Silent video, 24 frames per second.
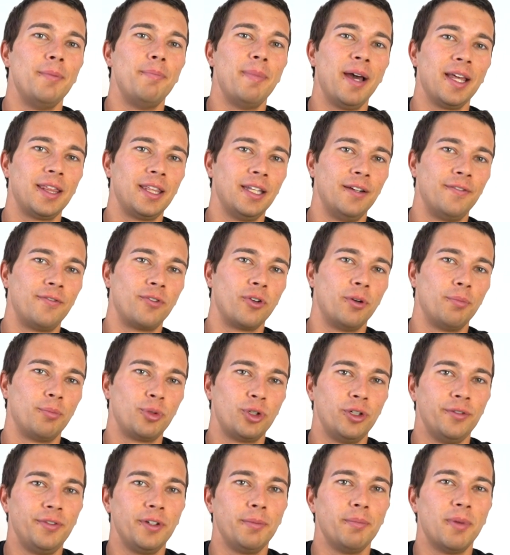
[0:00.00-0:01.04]
method for
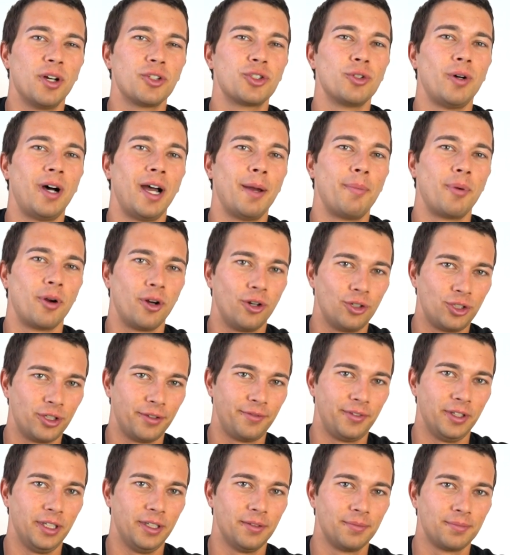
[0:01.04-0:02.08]
improving muscle
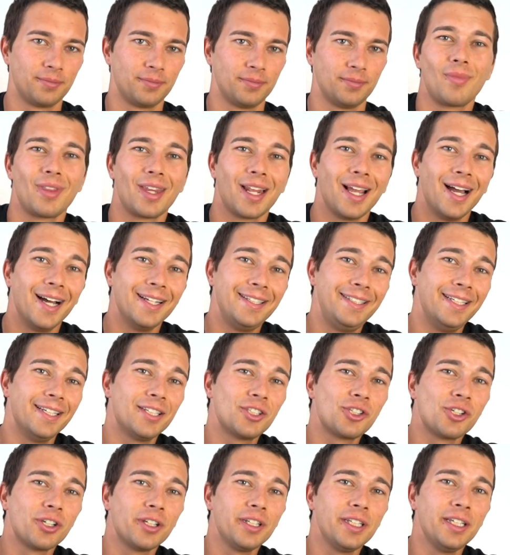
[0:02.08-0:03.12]
hypertrophy.
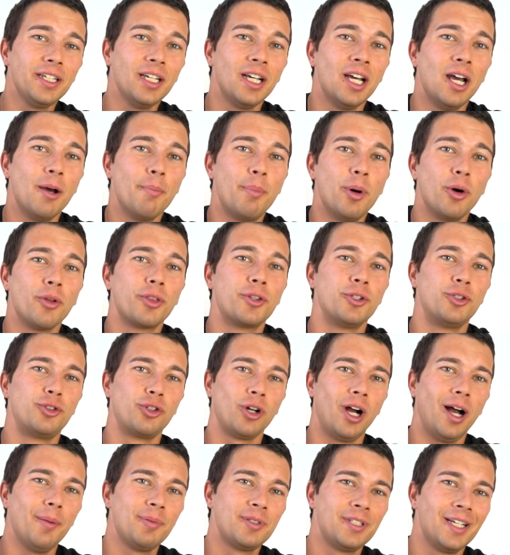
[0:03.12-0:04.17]
Additionally, both
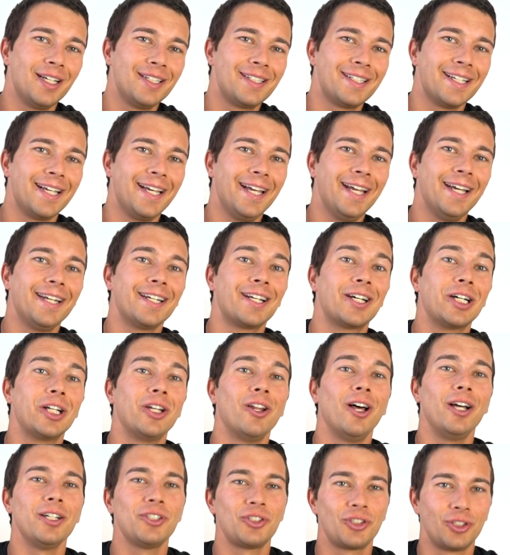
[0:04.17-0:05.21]
drop sets and
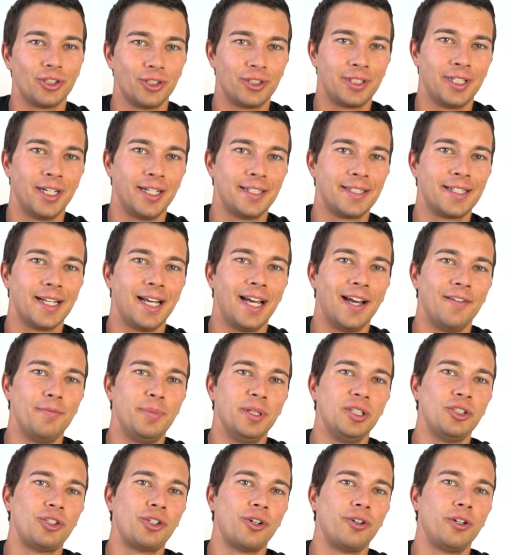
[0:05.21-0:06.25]
cluster sets have
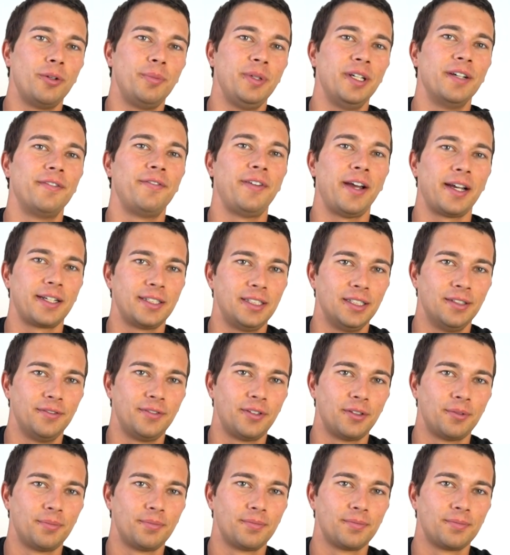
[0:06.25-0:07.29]
been shown to be effective.
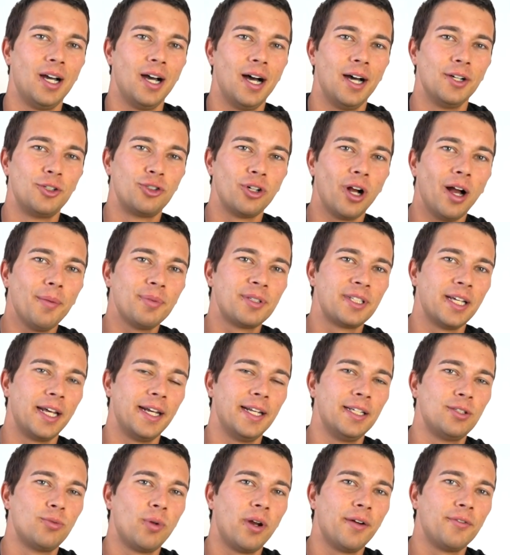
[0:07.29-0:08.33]
A drop set
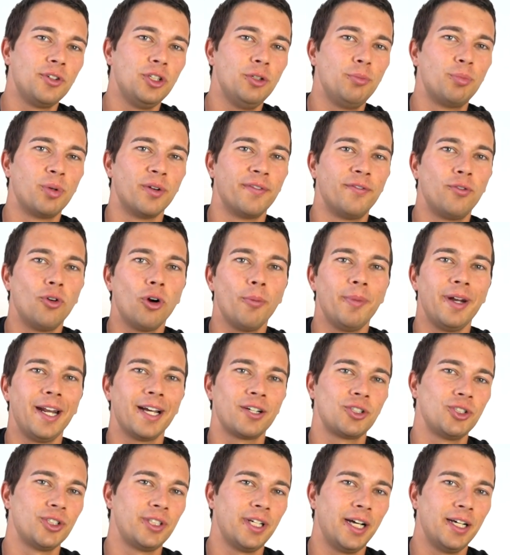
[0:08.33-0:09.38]
is whenever you perform an
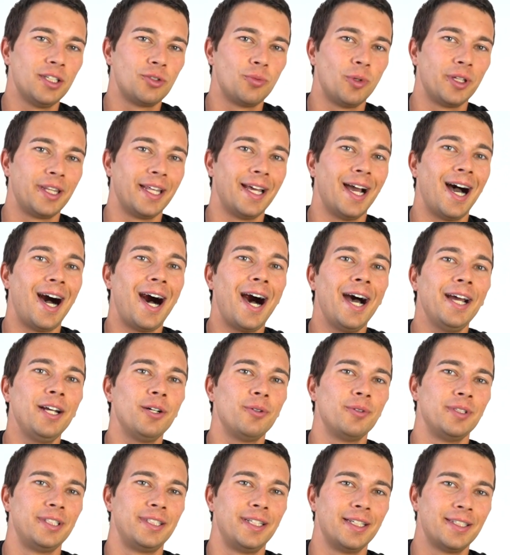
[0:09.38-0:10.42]
exercise with a higher
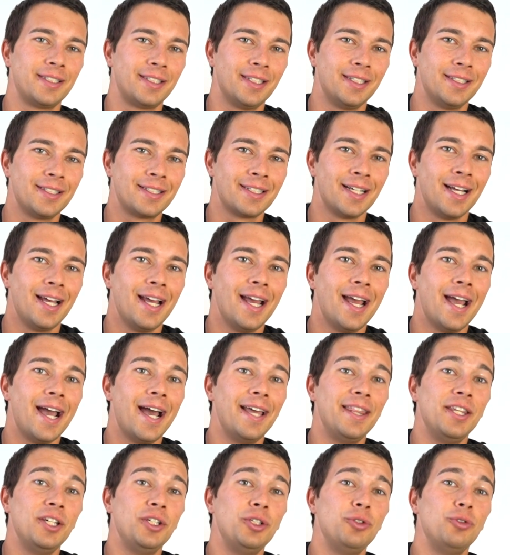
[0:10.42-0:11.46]
resistance
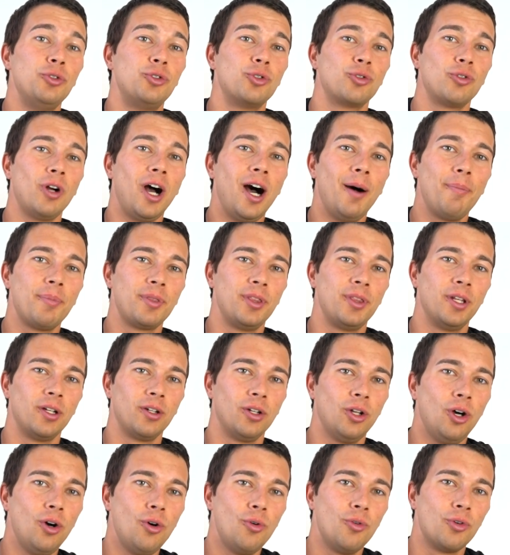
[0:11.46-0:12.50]
and then you drop the
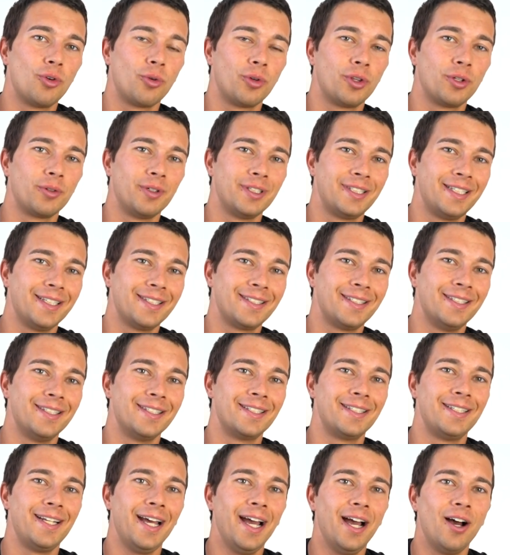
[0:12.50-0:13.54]
load or the resistance
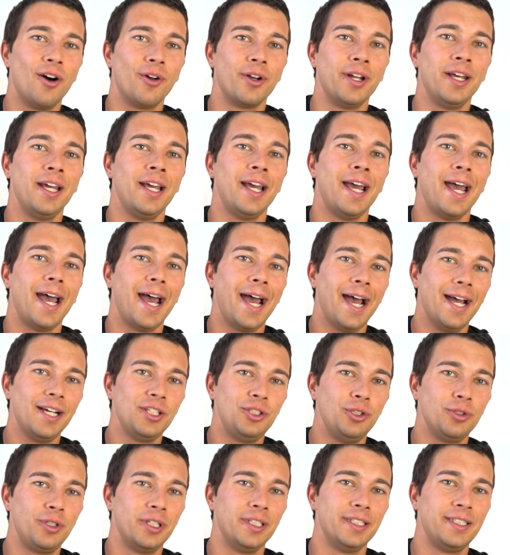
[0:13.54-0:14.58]
down as
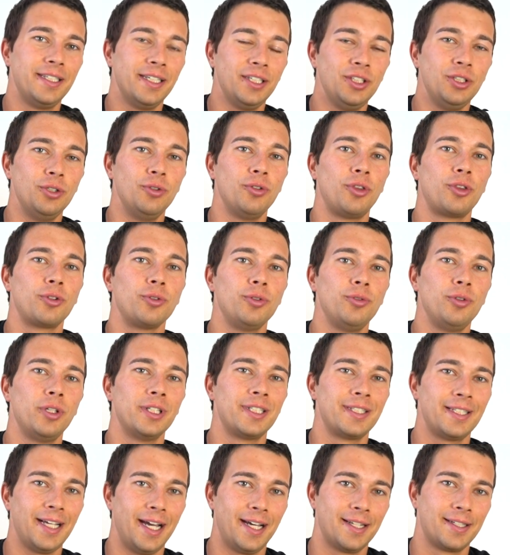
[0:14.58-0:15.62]
you continue through the
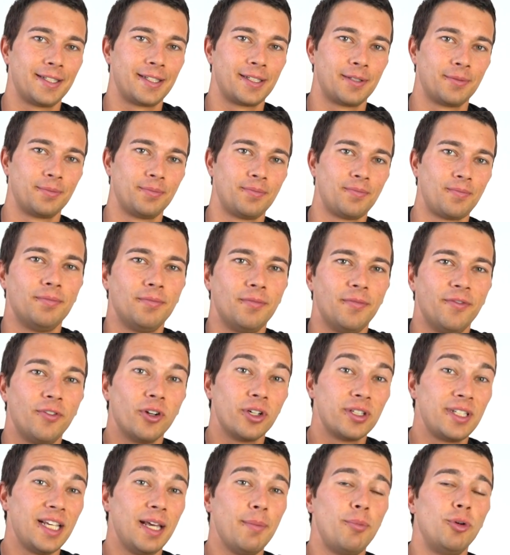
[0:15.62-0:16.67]
sets. For
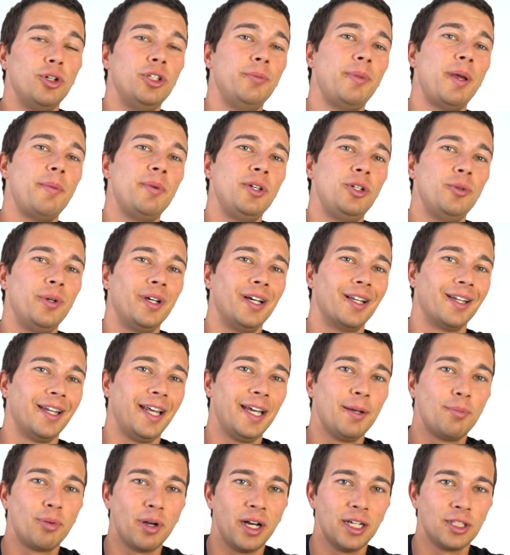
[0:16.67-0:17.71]
example, you may be doing a
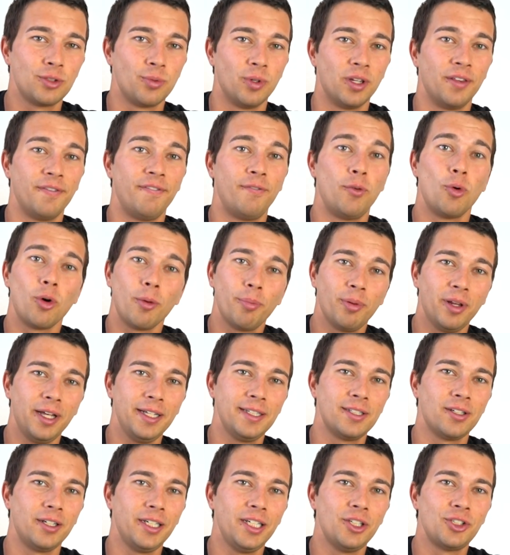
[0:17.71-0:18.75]
leg press with 4
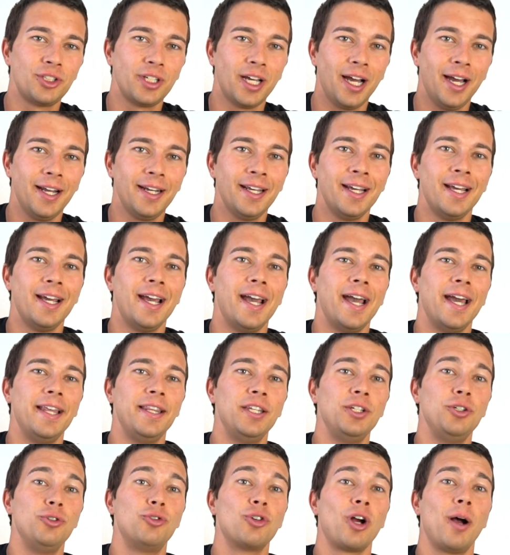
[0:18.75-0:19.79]
plates on each side and then
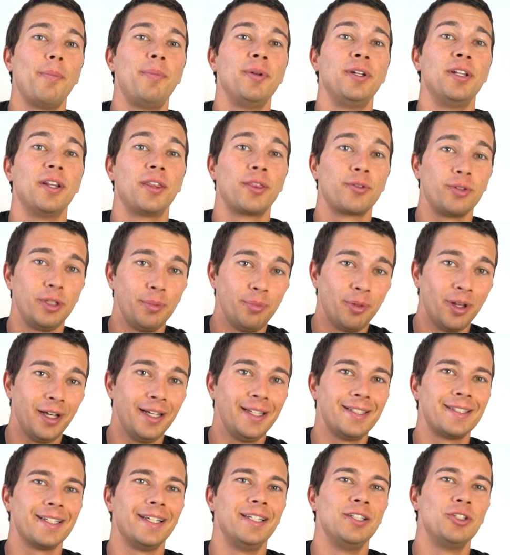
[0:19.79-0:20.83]
you drop it to 3
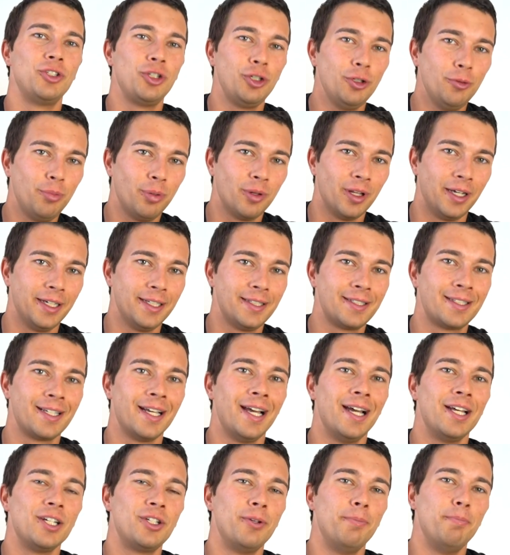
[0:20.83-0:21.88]
plates and 2 plates
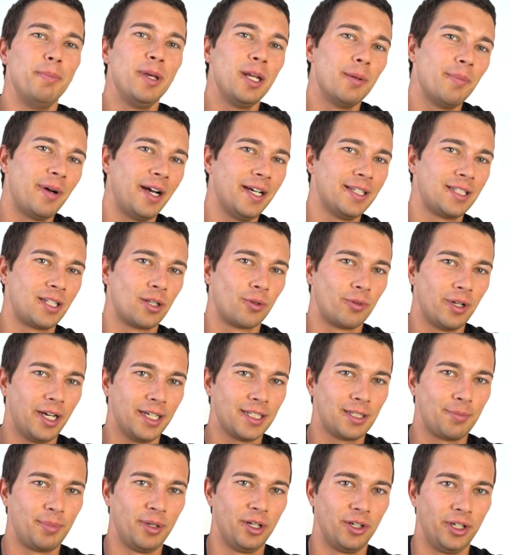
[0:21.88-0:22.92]
to minimize the
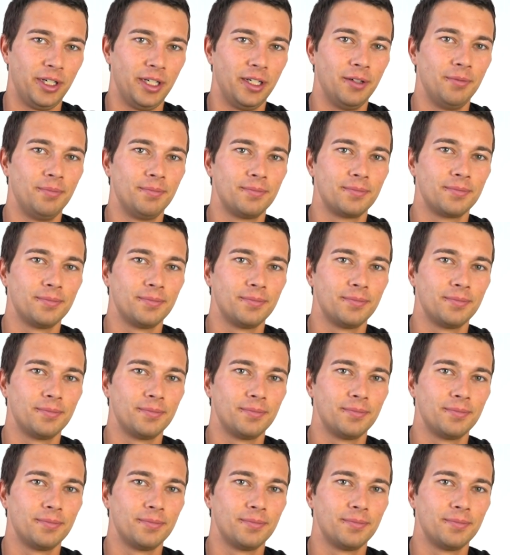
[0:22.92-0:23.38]
rest period.